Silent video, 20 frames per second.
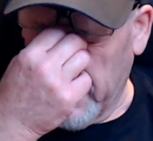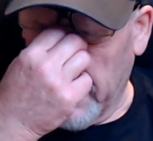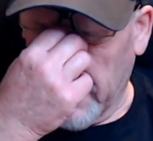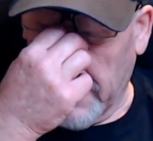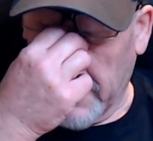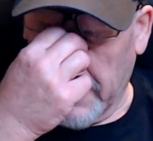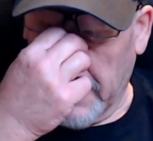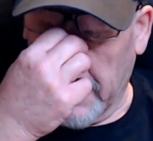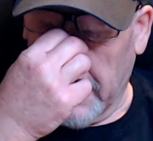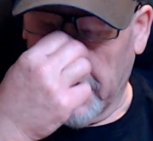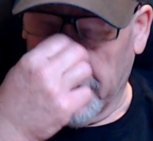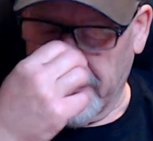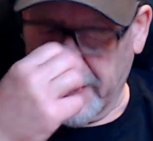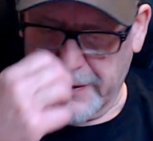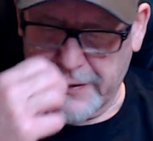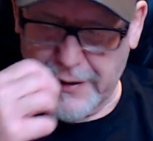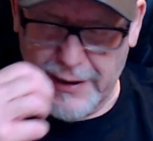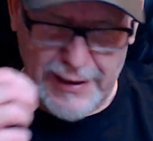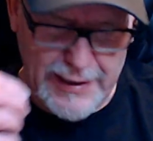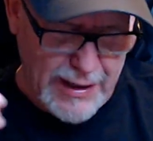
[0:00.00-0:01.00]
I
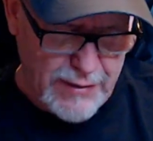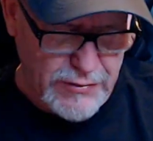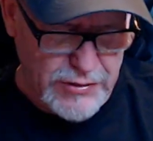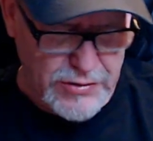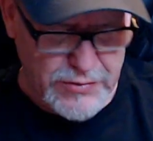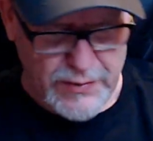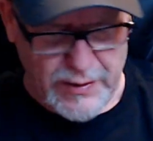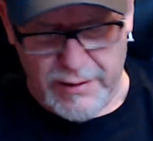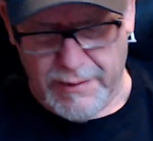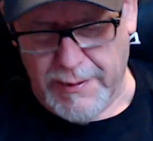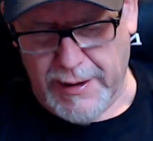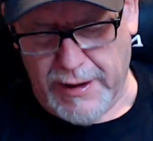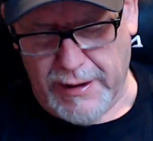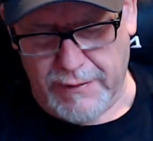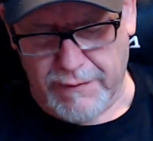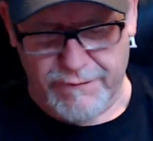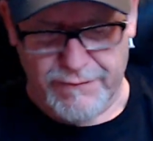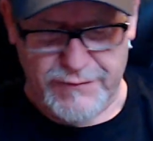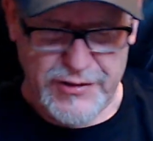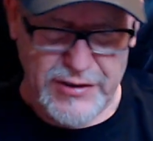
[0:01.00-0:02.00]
think that was running about
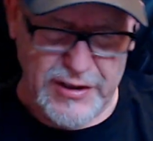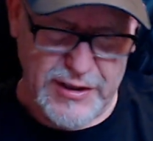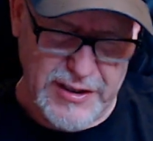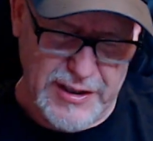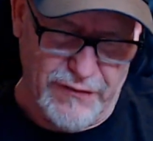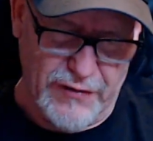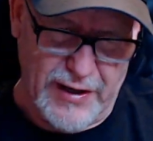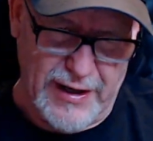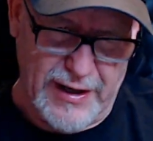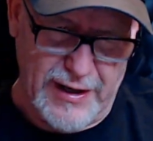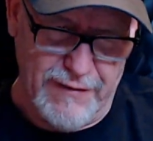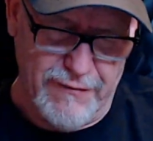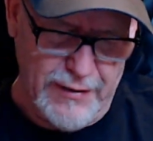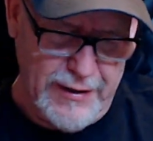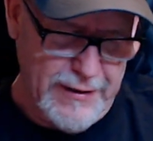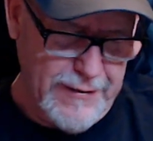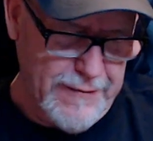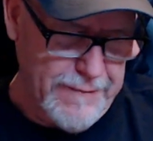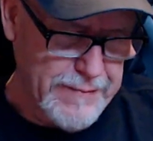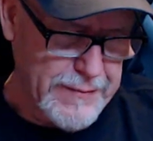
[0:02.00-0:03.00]
$65.
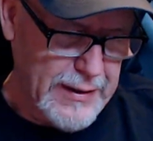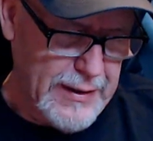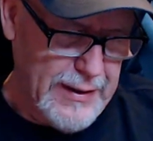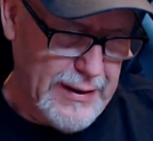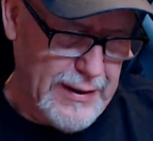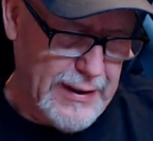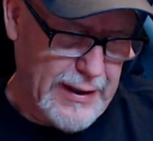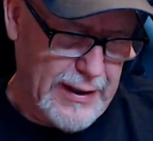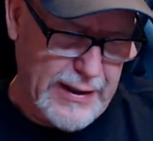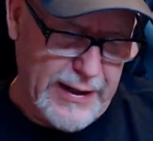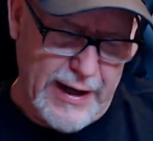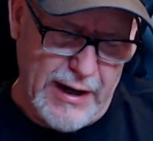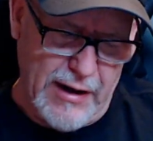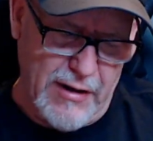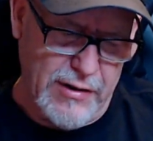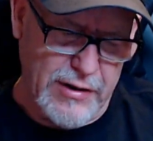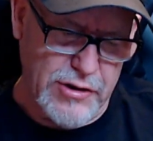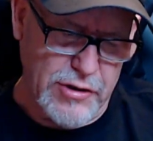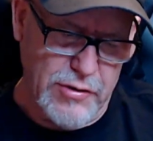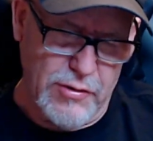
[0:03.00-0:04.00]
And Cara
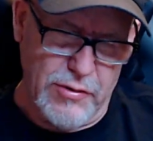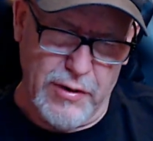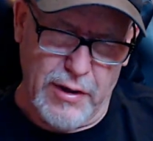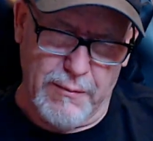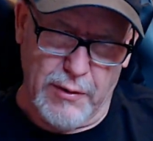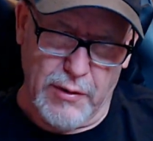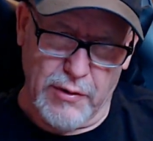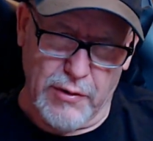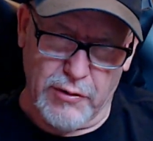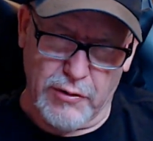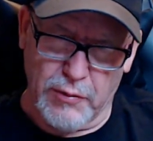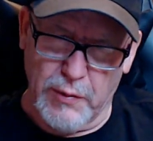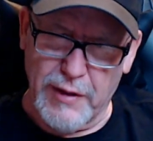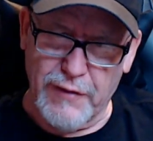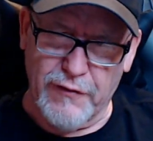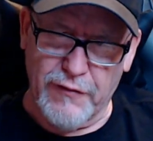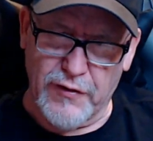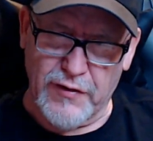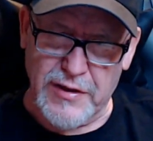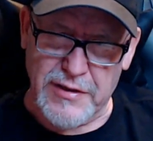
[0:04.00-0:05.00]
Dune, number
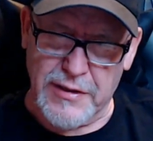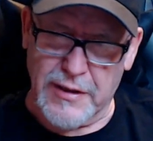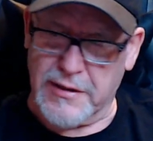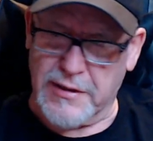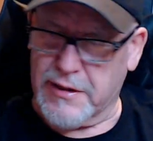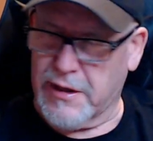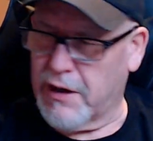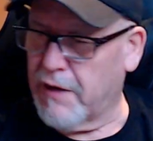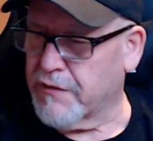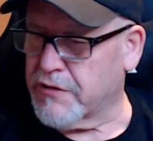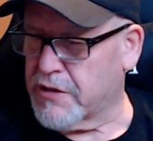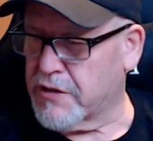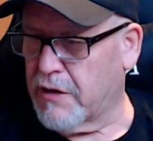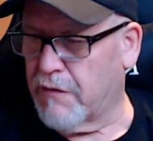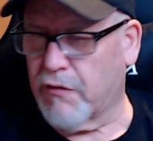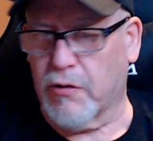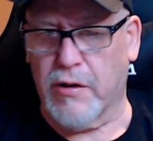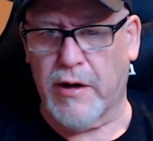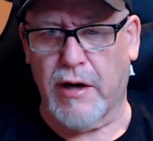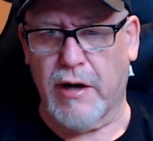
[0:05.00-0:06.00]
356. Now, I have several
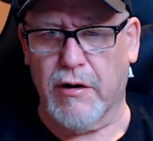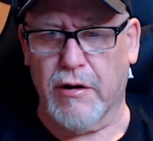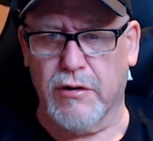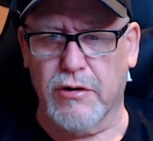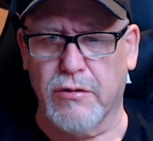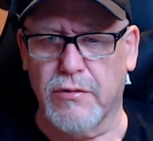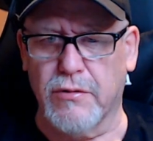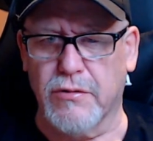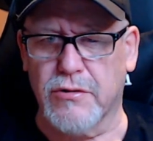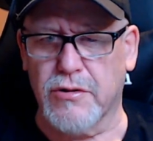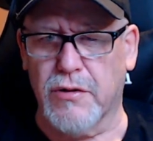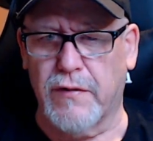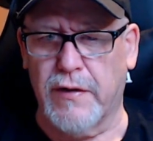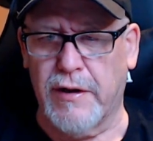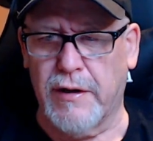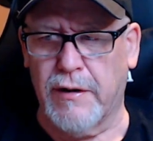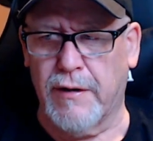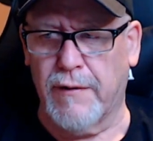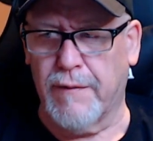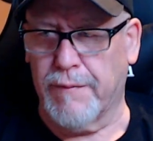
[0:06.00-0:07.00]
Cara Dunes over
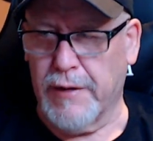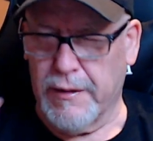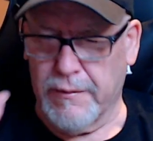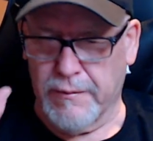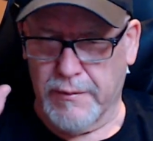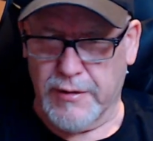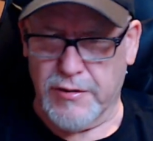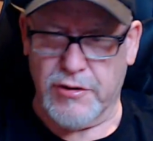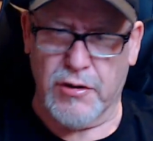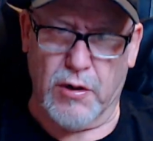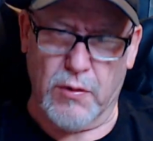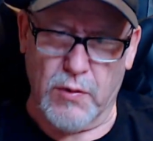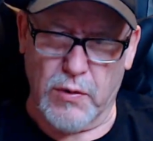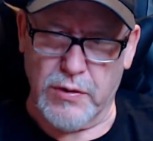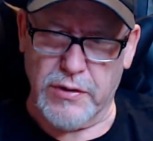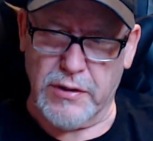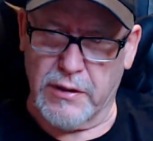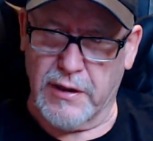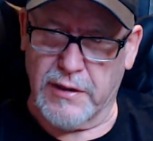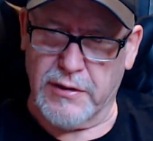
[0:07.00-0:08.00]
here. My Star Wars
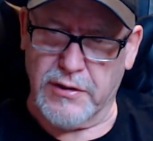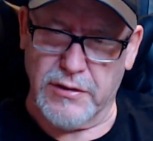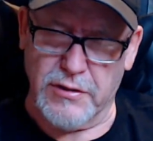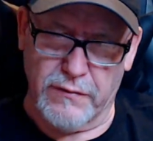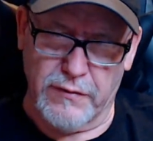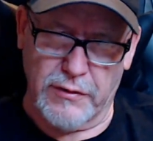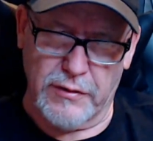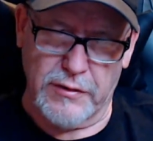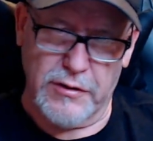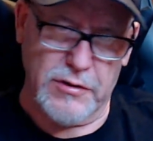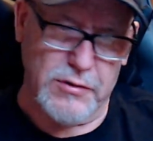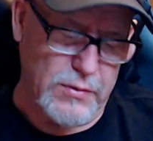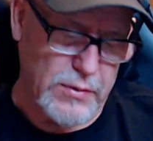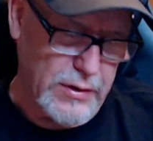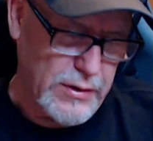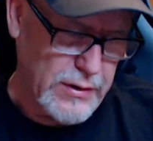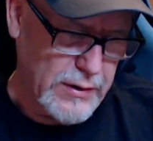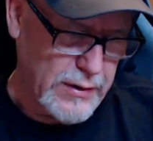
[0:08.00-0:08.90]
collection's over in this corner.